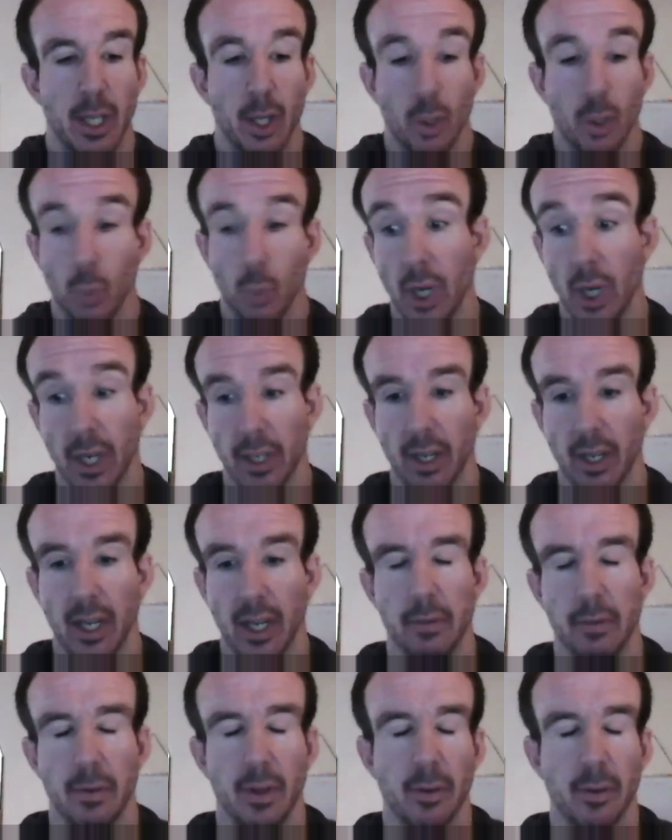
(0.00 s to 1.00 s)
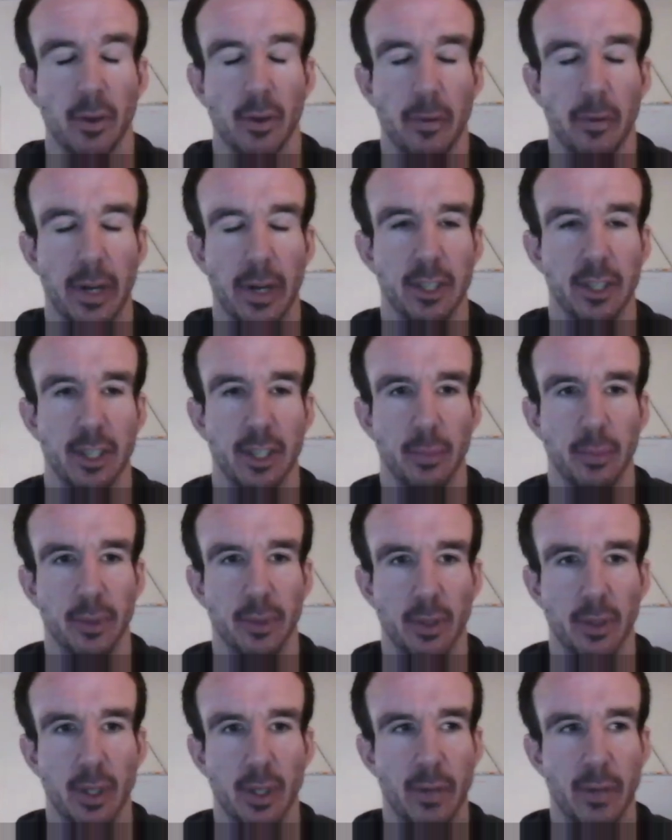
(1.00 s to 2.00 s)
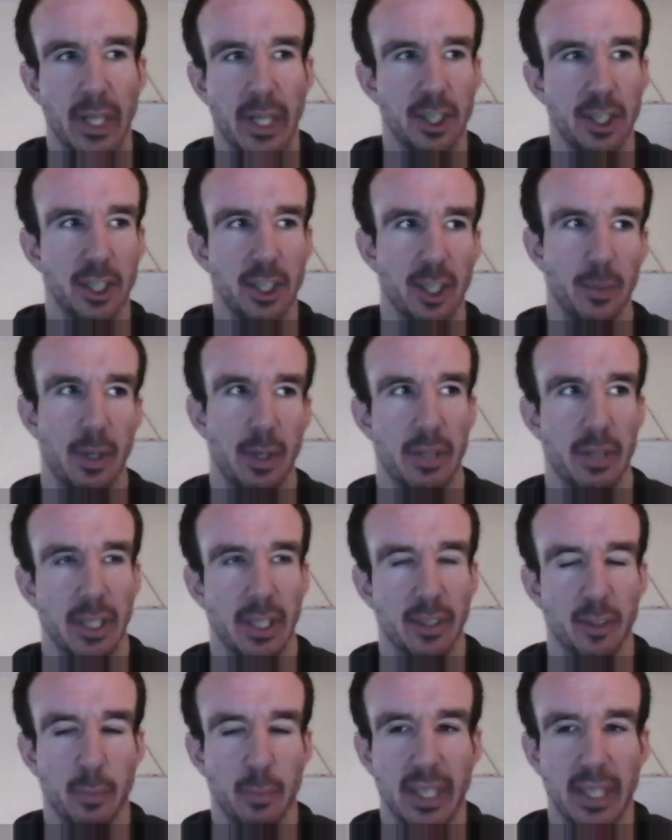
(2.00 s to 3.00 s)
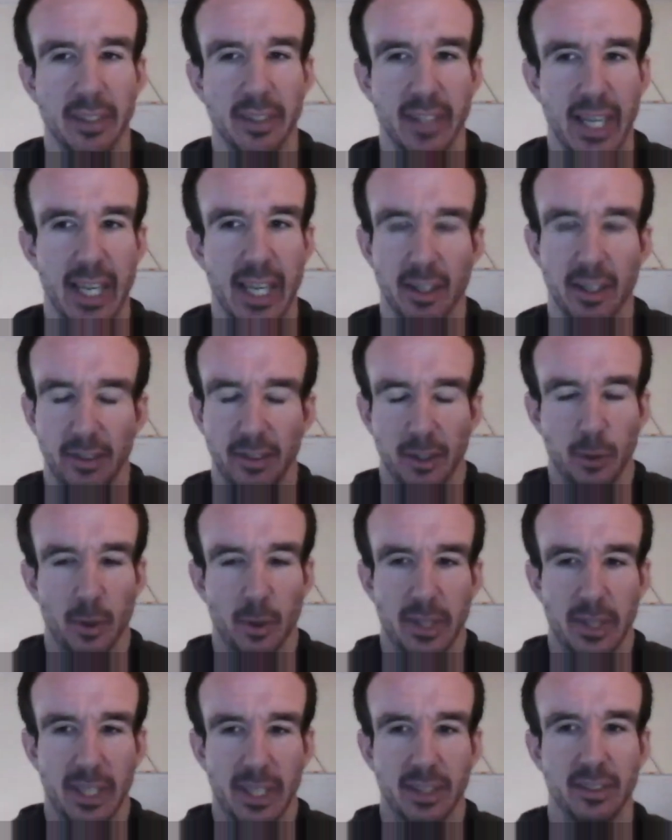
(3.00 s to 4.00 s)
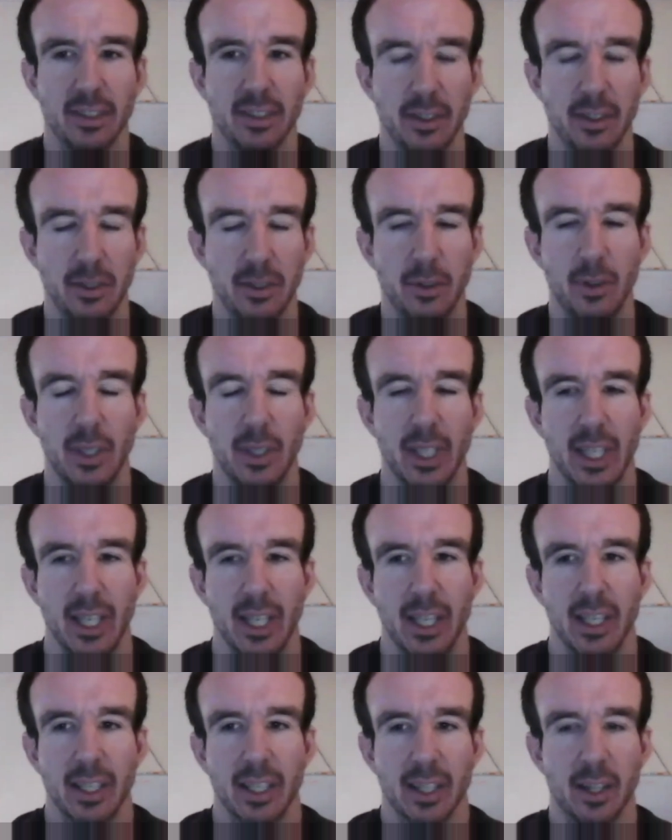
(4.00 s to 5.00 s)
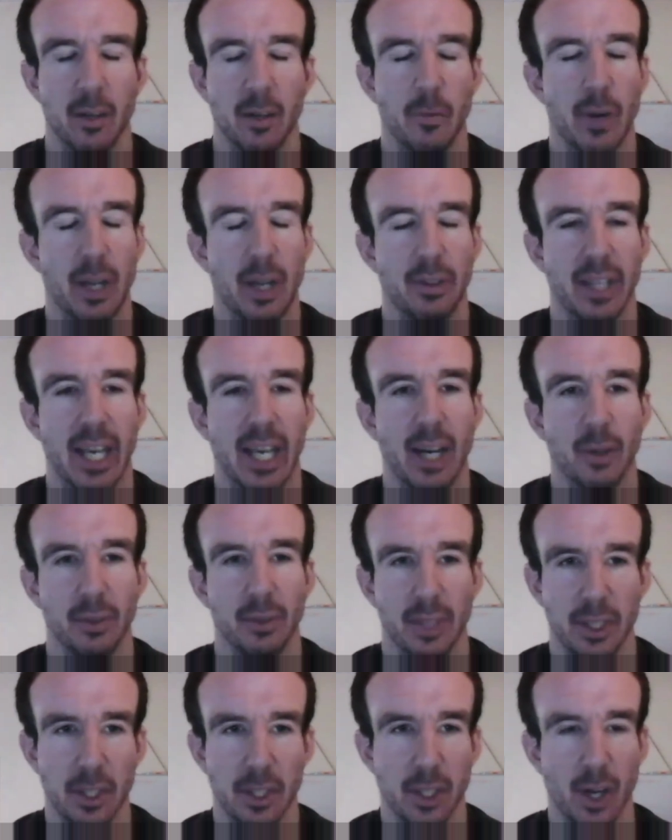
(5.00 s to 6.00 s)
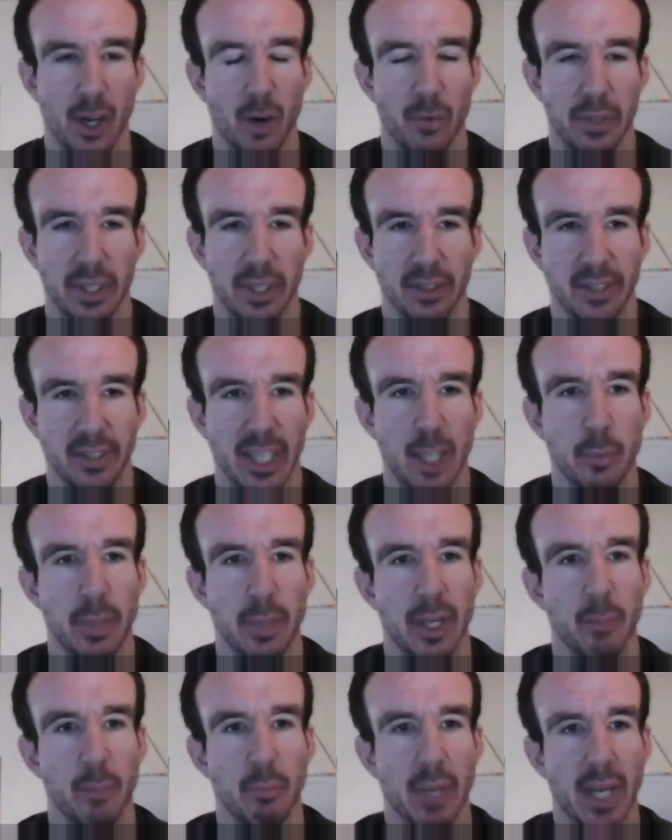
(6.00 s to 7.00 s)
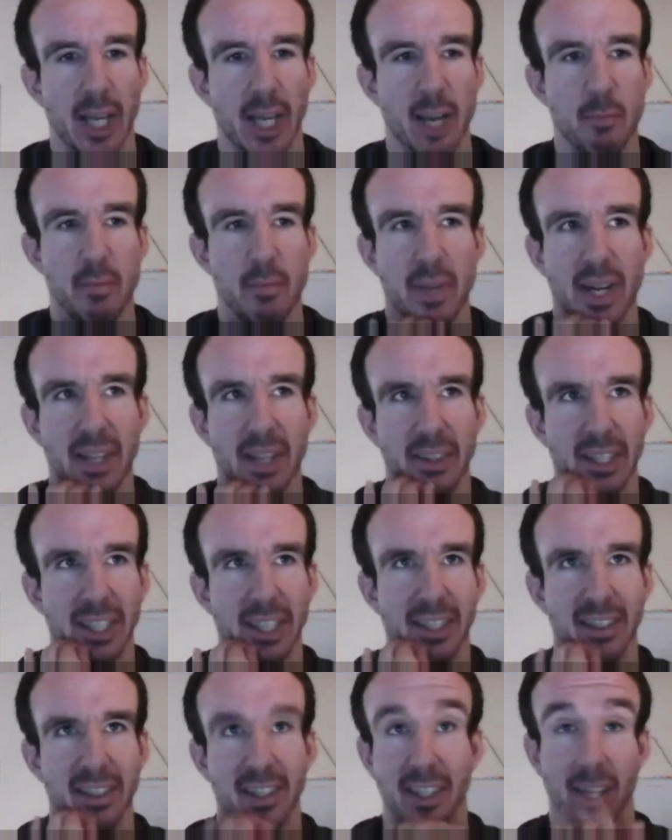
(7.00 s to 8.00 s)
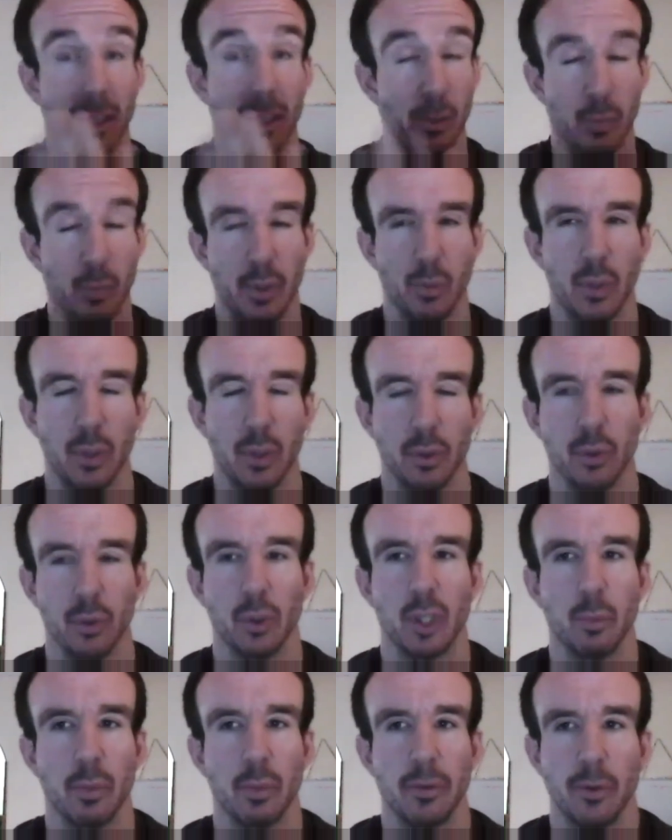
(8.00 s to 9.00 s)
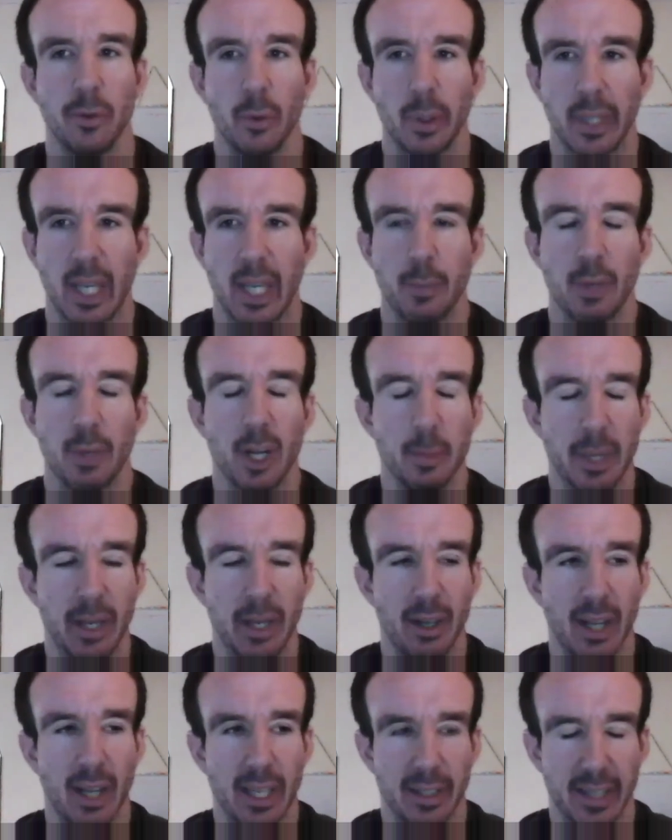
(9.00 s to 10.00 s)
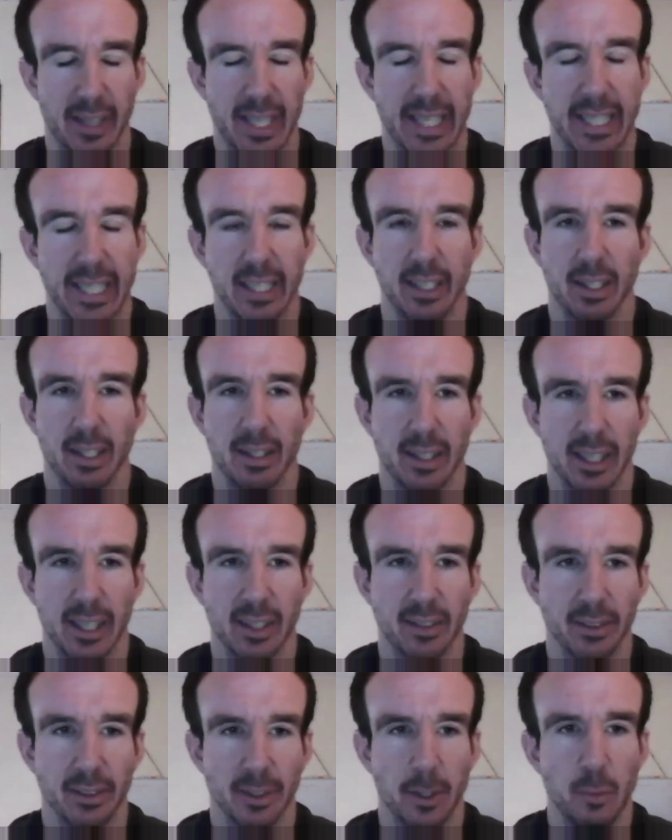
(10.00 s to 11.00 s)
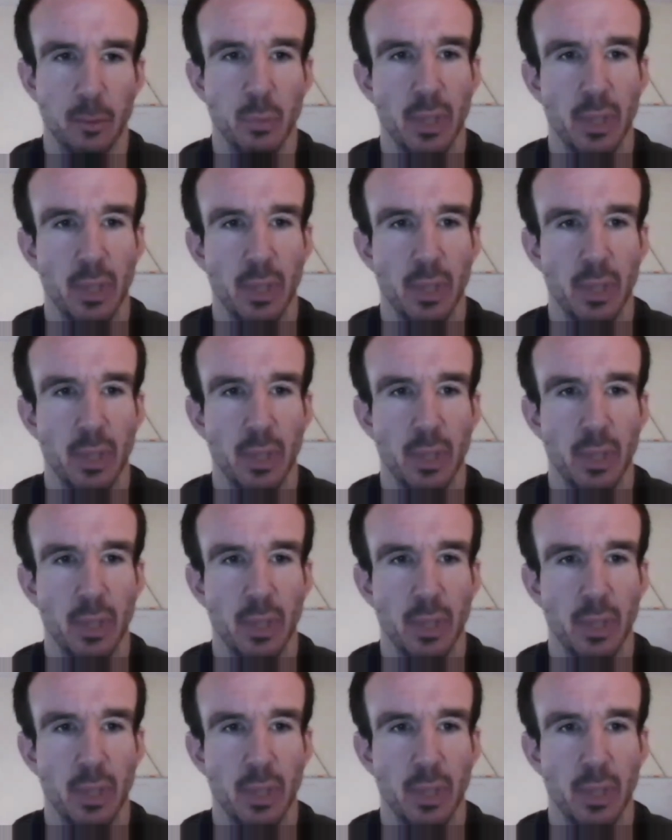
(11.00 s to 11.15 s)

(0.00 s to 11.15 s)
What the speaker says: work life, and I've got friendships and a relationship and everything to maintain. I've still got things to do kind of around the house. Like, you can't really escape it. And I think that we were talking before we came on about like the heat and things. So